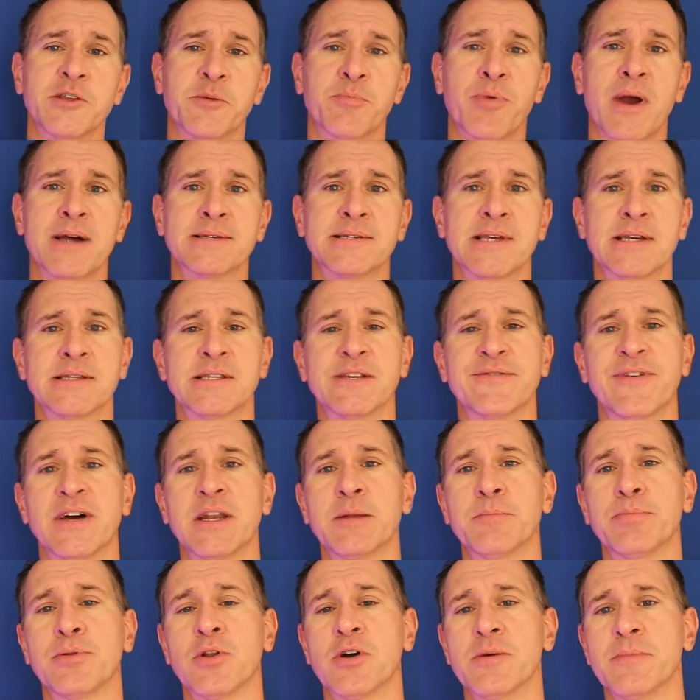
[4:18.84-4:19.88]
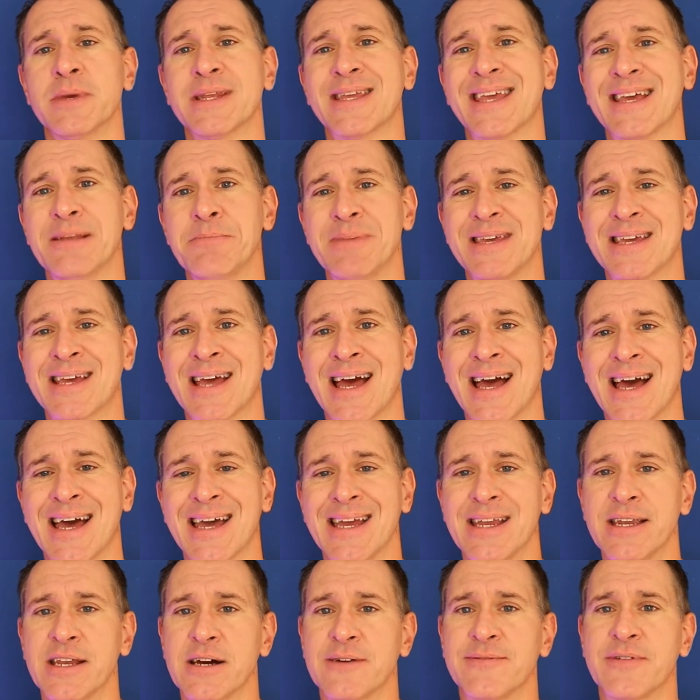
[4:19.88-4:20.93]
the process of unemployment can be
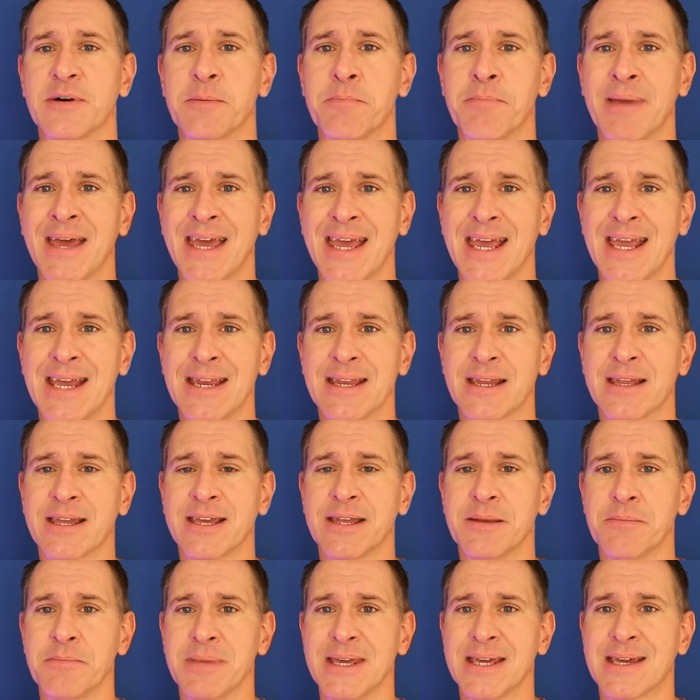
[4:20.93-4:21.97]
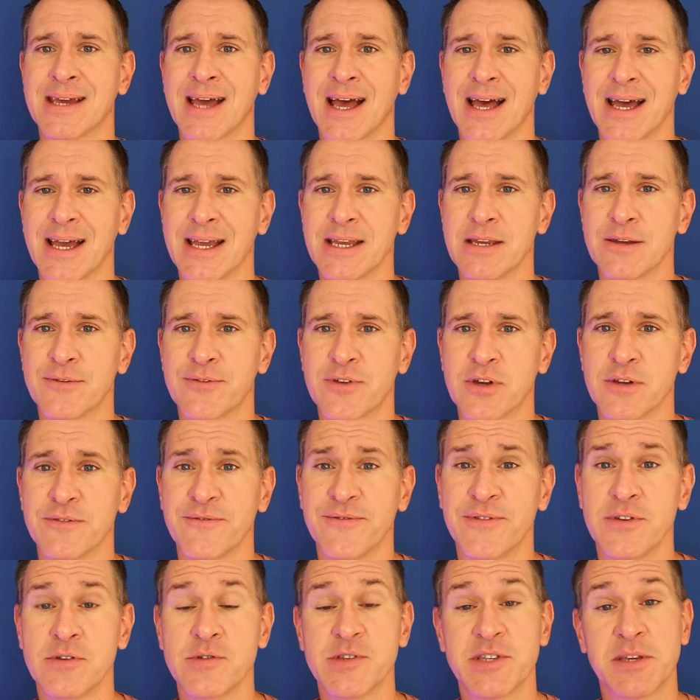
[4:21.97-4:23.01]
kind of a pain. It can be kind of
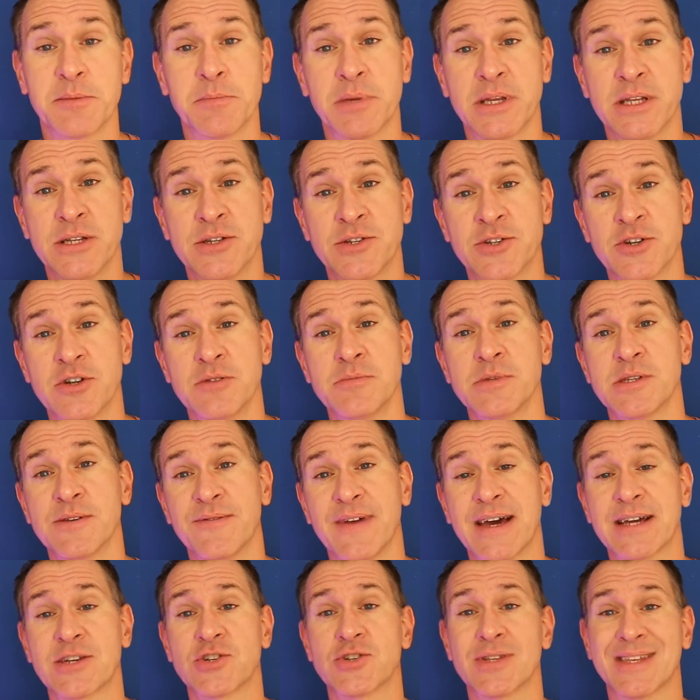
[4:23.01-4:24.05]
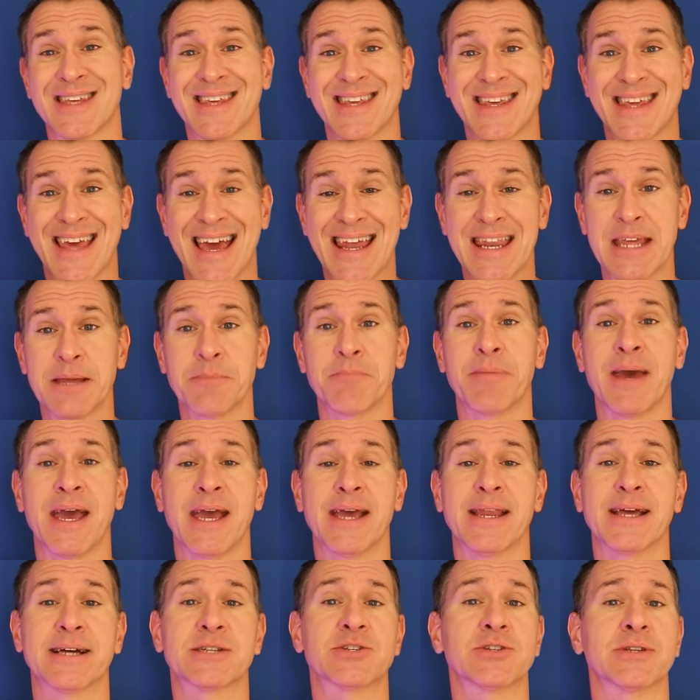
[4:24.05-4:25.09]
confusing, but in terms of actually getting
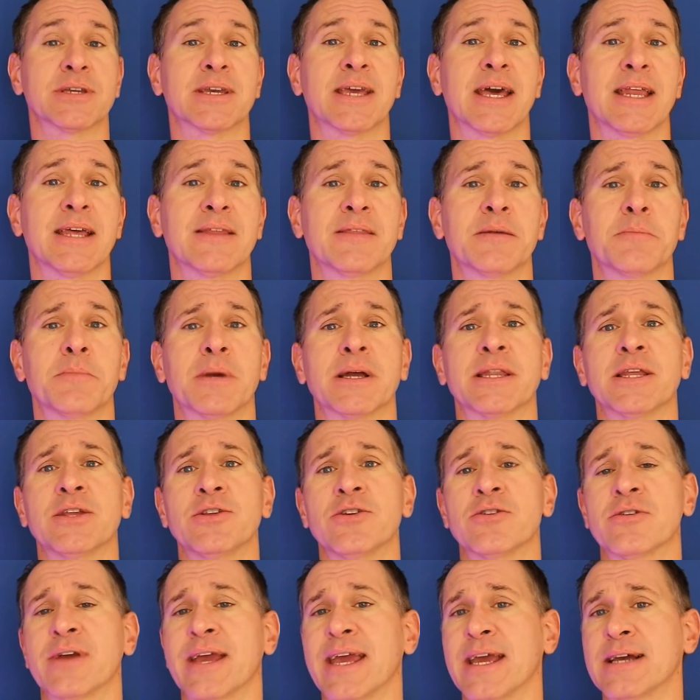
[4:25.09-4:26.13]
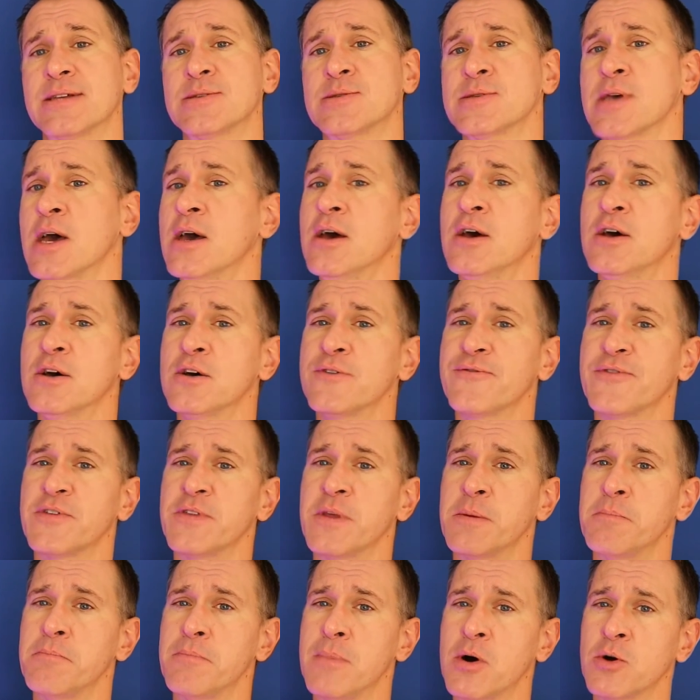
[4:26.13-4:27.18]
paid, actually getting the money in your hands, for
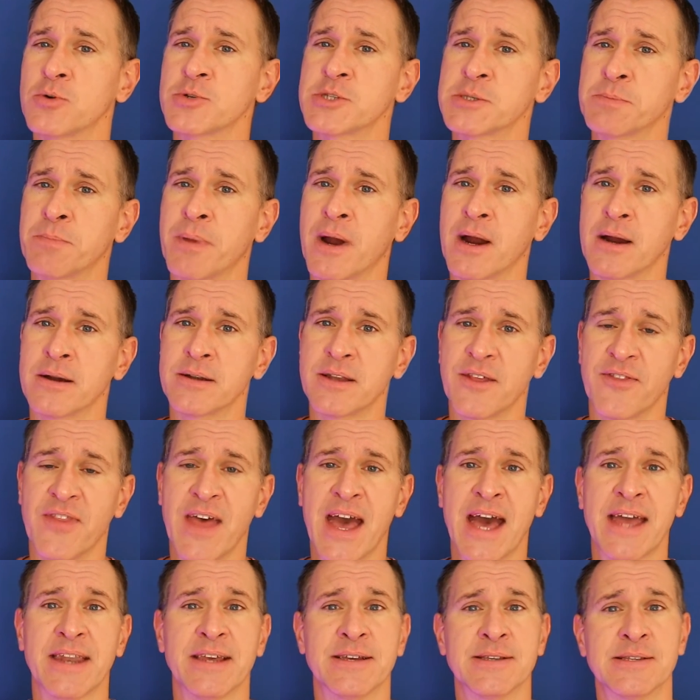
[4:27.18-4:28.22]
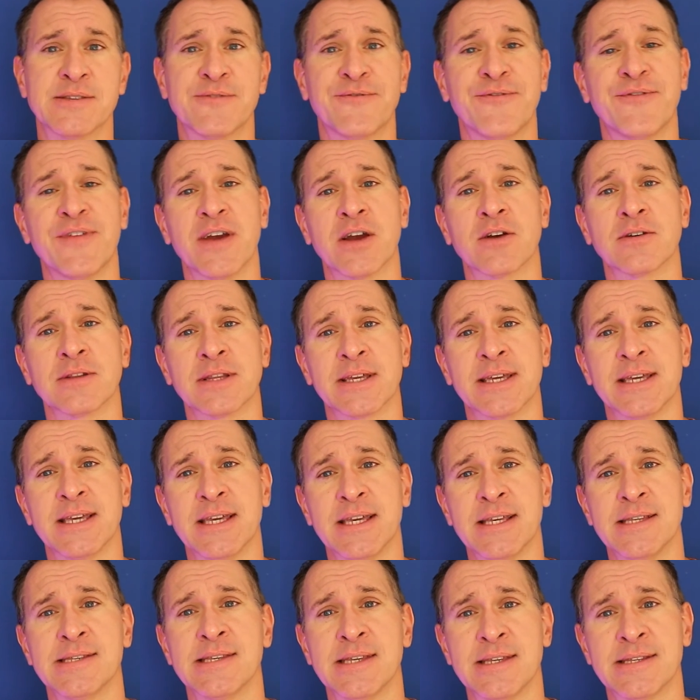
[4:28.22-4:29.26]
the most part, that is fairly
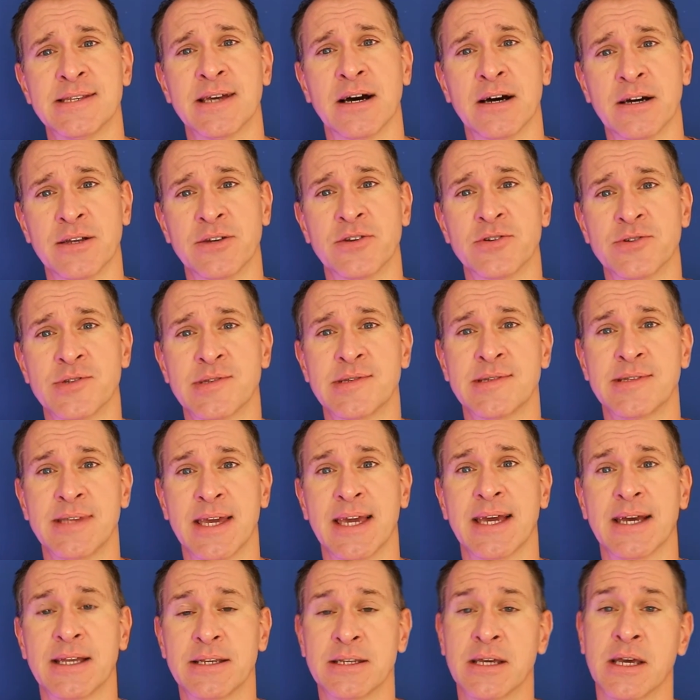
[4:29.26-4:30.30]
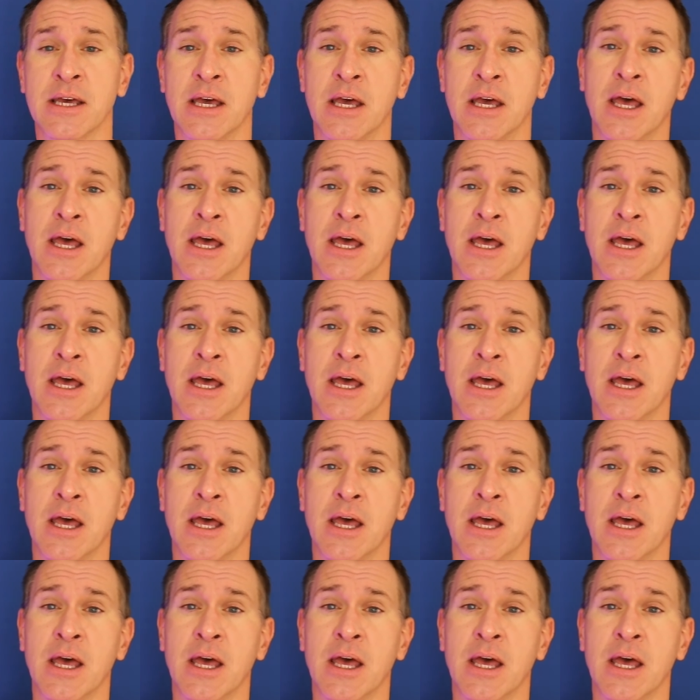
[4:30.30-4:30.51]
easy to understand.